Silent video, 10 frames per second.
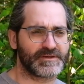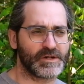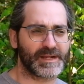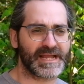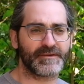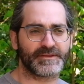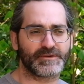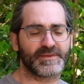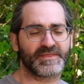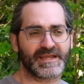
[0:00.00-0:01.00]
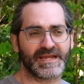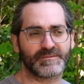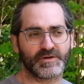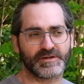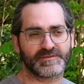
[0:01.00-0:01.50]
going out there with a
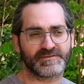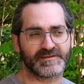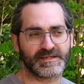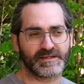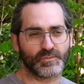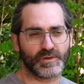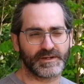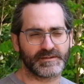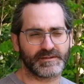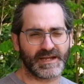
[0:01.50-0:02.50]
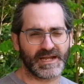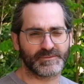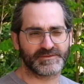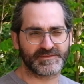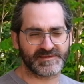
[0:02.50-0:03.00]
camera and seeing what I
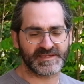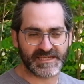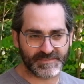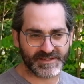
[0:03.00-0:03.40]
would see,